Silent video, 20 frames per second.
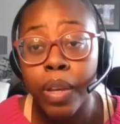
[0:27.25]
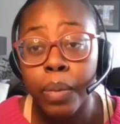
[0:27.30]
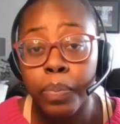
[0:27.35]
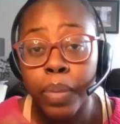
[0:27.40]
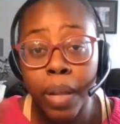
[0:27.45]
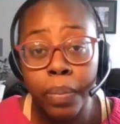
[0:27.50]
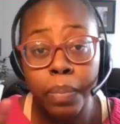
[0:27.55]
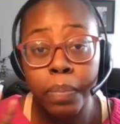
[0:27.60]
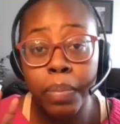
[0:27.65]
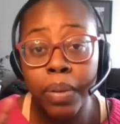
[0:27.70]

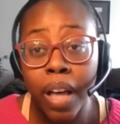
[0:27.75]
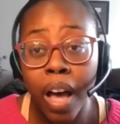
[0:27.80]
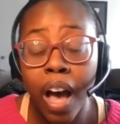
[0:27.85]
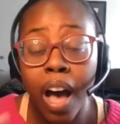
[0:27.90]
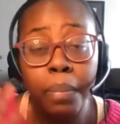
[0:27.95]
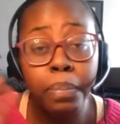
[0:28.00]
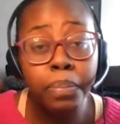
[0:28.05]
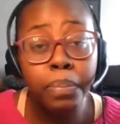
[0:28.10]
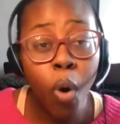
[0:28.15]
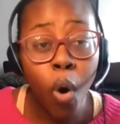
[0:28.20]
blah, blah,
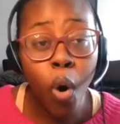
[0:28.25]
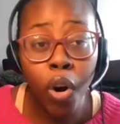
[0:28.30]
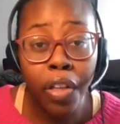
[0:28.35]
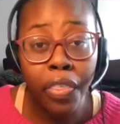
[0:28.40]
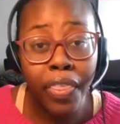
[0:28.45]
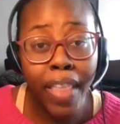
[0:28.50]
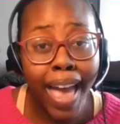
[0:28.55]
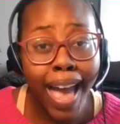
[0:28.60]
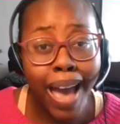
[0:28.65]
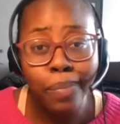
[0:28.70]
blah. More
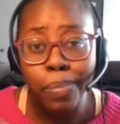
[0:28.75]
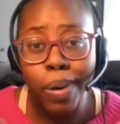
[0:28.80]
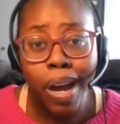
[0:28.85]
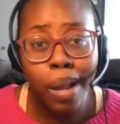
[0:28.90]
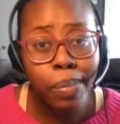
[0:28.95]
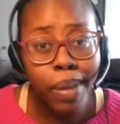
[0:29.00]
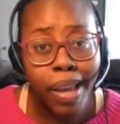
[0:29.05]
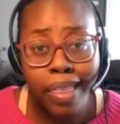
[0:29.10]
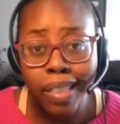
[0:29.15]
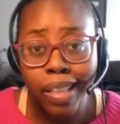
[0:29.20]
on that
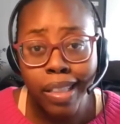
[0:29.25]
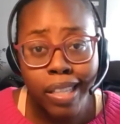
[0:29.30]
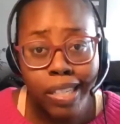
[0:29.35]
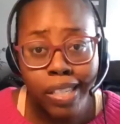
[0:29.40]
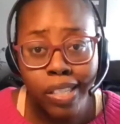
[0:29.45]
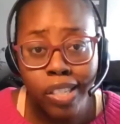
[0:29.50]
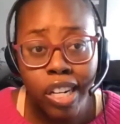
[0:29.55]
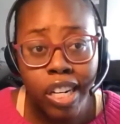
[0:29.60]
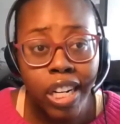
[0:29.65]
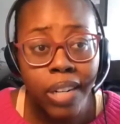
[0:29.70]
probably in the
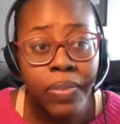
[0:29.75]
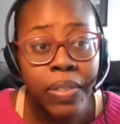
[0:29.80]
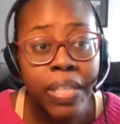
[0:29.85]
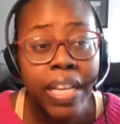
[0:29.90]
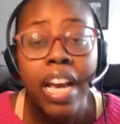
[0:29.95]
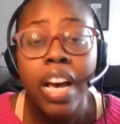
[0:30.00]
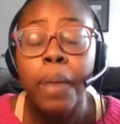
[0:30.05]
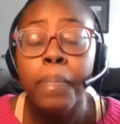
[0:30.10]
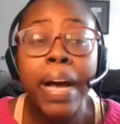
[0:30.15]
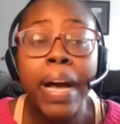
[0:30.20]
listservs.
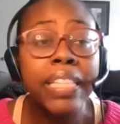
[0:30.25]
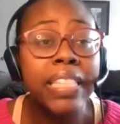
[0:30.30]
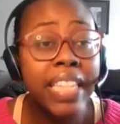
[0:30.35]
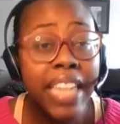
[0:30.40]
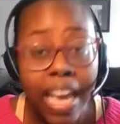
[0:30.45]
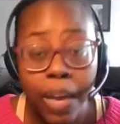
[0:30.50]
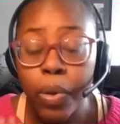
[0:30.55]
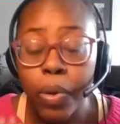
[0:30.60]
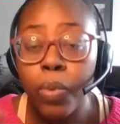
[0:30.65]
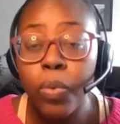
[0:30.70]
But
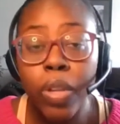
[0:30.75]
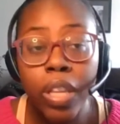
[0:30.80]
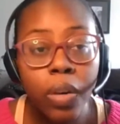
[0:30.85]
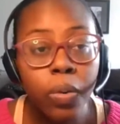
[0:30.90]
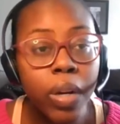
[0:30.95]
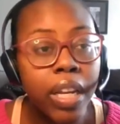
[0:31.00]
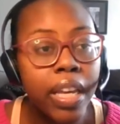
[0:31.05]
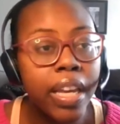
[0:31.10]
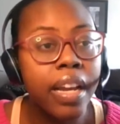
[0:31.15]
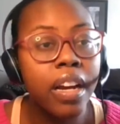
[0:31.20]
today we really
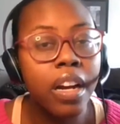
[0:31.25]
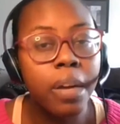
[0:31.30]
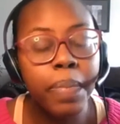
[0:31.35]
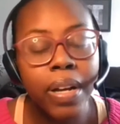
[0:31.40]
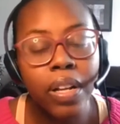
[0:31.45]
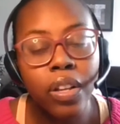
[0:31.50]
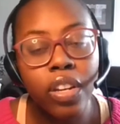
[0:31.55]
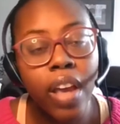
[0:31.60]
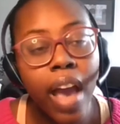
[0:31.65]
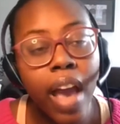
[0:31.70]
want to hear
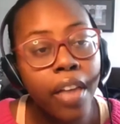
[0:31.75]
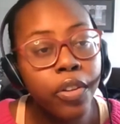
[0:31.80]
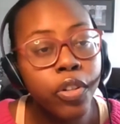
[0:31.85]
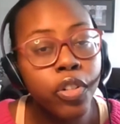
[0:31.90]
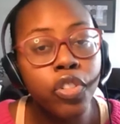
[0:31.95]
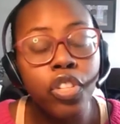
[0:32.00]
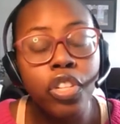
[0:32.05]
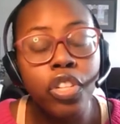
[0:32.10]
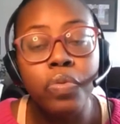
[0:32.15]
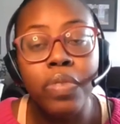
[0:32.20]
about
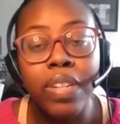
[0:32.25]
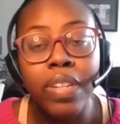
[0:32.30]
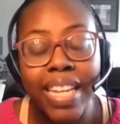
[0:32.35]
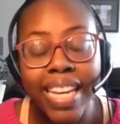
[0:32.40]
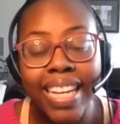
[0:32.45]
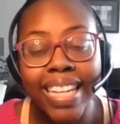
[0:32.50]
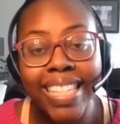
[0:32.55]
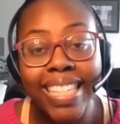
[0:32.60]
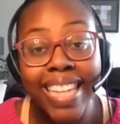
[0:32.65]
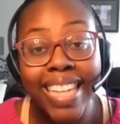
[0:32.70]
Heather's
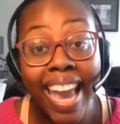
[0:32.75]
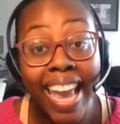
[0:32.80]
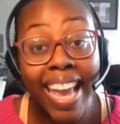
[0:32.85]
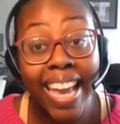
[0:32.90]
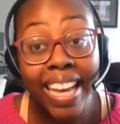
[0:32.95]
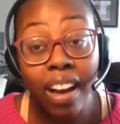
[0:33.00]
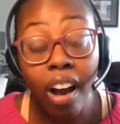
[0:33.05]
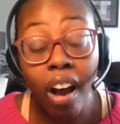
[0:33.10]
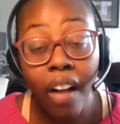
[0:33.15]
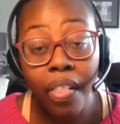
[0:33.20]
unique
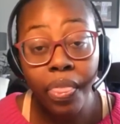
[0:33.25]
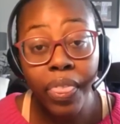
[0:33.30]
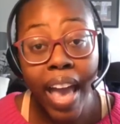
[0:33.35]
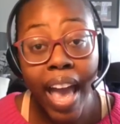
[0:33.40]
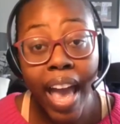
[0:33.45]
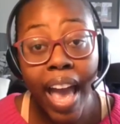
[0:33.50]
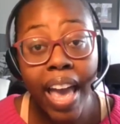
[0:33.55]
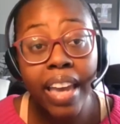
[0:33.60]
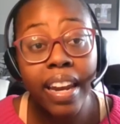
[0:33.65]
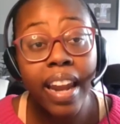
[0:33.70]
take on
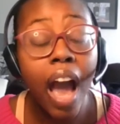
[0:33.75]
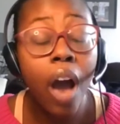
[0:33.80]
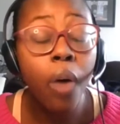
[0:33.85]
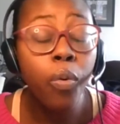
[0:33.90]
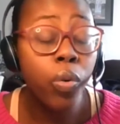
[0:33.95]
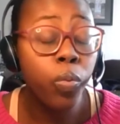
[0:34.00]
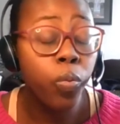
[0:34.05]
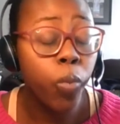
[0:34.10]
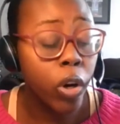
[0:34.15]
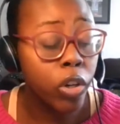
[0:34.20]
that and how
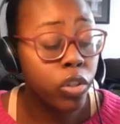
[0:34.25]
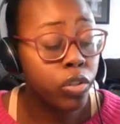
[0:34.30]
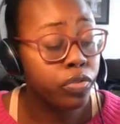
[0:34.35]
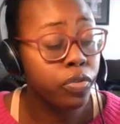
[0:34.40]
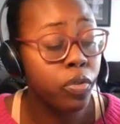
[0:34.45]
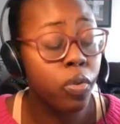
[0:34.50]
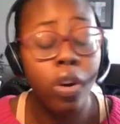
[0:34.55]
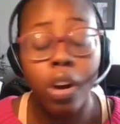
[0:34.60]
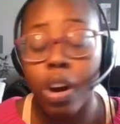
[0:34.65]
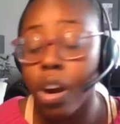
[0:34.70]
it worked
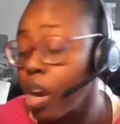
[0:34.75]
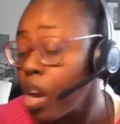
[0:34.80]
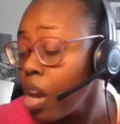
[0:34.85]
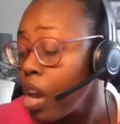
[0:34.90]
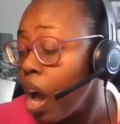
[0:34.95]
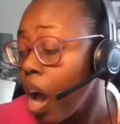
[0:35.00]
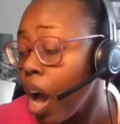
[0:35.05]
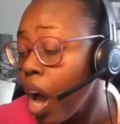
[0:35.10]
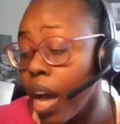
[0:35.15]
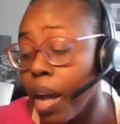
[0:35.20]
for,
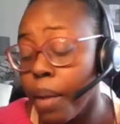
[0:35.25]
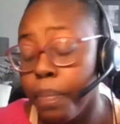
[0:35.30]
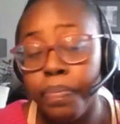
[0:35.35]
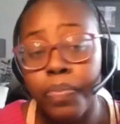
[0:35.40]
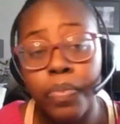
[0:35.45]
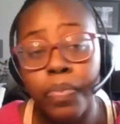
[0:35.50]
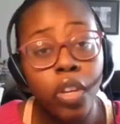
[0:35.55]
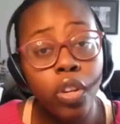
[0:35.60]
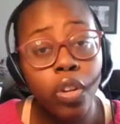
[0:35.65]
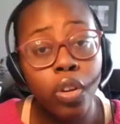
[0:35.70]

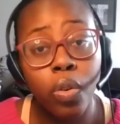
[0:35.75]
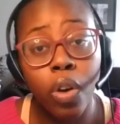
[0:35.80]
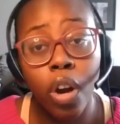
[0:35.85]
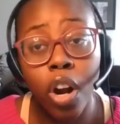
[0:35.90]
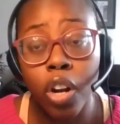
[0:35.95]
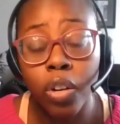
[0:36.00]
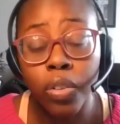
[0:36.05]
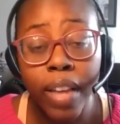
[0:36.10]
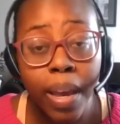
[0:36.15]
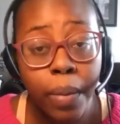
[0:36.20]

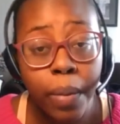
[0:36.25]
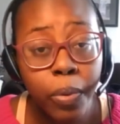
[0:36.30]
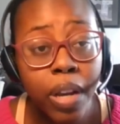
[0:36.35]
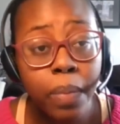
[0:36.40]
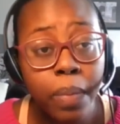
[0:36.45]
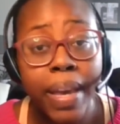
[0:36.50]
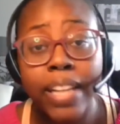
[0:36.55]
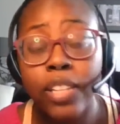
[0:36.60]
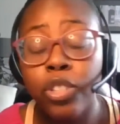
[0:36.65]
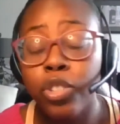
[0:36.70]
her library
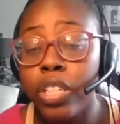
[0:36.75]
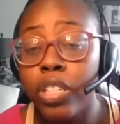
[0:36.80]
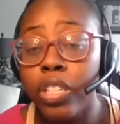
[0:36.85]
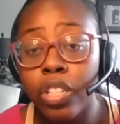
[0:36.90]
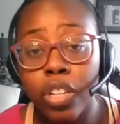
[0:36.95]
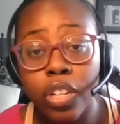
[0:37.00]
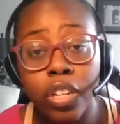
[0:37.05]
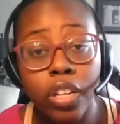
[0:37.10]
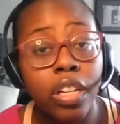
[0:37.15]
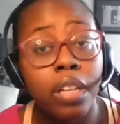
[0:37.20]
patrons
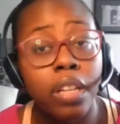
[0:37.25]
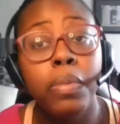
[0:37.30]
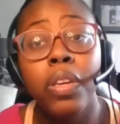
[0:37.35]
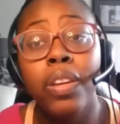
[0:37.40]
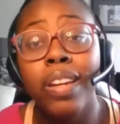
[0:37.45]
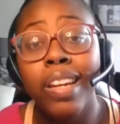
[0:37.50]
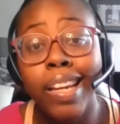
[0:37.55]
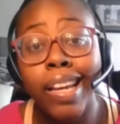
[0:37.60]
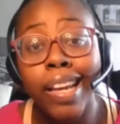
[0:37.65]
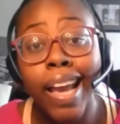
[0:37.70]
and her
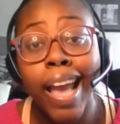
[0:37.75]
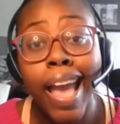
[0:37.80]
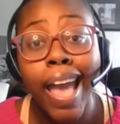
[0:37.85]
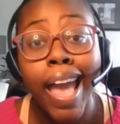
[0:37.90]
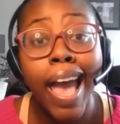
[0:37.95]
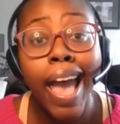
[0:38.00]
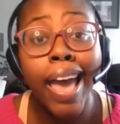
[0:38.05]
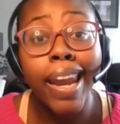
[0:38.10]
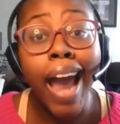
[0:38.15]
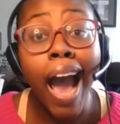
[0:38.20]
community.
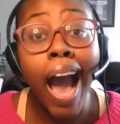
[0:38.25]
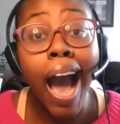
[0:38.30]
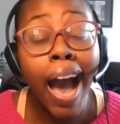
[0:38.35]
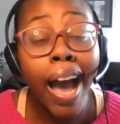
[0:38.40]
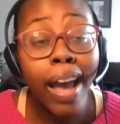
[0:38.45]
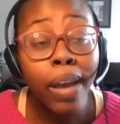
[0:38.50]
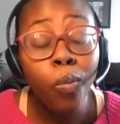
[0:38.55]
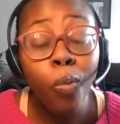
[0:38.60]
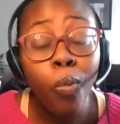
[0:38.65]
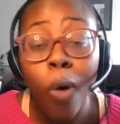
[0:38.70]
And
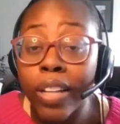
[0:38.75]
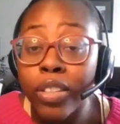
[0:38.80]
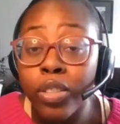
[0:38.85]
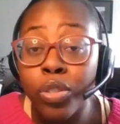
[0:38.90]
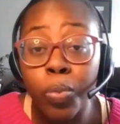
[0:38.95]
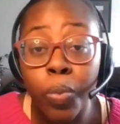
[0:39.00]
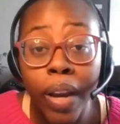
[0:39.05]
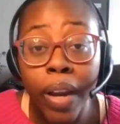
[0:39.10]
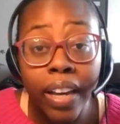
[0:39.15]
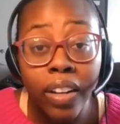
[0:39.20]
I once
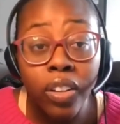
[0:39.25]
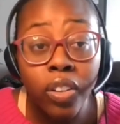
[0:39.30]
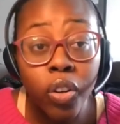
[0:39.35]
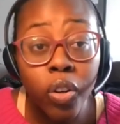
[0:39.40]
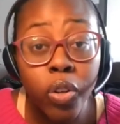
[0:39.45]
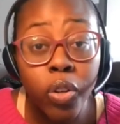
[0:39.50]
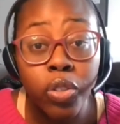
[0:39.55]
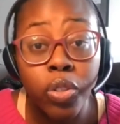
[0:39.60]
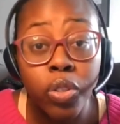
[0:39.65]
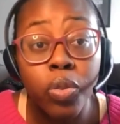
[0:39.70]
ran
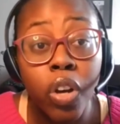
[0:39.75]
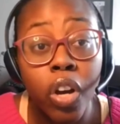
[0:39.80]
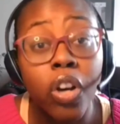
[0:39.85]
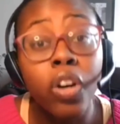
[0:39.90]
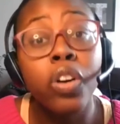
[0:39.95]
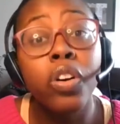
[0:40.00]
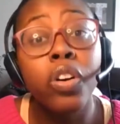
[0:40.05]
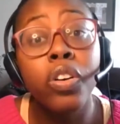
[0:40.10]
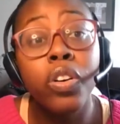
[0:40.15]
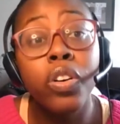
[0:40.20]
Girls Who
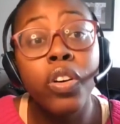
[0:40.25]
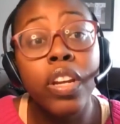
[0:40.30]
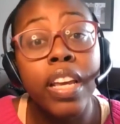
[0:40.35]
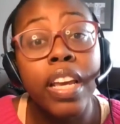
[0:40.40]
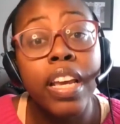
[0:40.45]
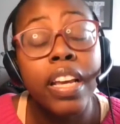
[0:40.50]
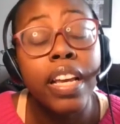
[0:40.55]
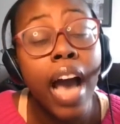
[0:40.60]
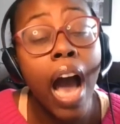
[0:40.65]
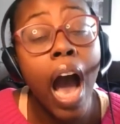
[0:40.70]
Code.
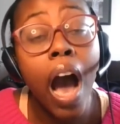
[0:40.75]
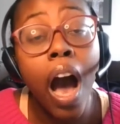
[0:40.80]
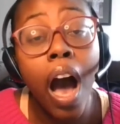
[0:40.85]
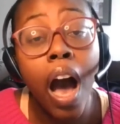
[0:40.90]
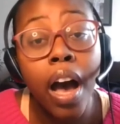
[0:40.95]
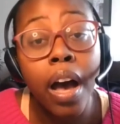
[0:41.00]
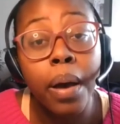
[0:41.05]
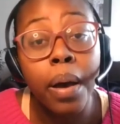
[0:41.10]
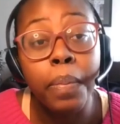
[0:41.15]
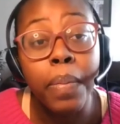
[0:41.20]

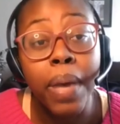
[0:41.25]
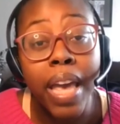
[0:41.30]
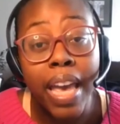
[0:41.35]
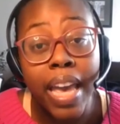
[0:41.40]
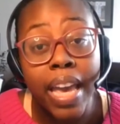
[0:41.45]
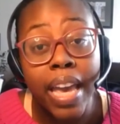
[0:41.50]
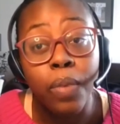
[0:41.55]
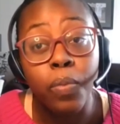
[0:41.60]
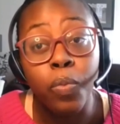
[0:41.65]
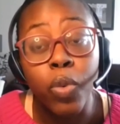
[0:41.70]

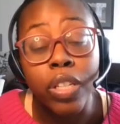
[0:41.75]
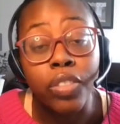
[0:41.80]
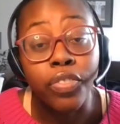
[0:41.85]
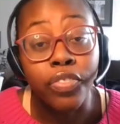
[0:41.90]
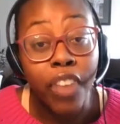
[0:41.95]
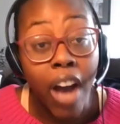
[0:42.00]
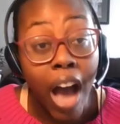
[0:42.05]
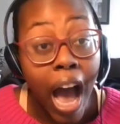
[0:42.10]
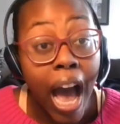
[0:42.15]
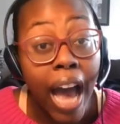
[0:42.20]
It was
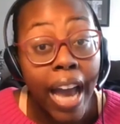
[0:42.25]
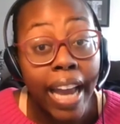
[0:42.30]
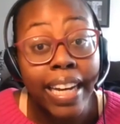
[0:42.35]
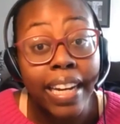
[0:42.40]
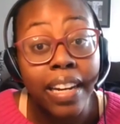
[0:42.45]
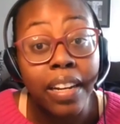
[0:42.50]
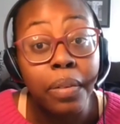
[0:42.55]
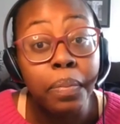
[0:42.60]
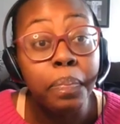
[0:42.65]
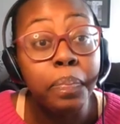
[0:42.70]

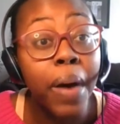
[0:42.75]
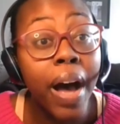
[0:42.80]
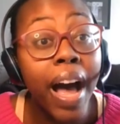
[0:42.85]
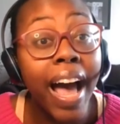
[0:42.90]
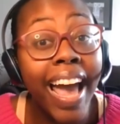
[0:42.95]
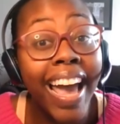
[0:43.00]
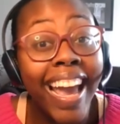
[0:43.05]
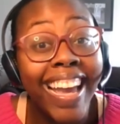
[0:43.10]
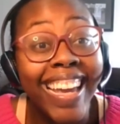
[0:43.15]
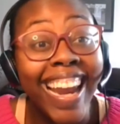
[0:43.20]
fine,
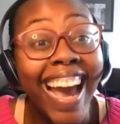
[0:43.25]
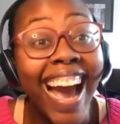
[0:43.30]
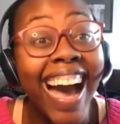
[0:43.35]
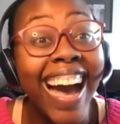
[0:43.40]
but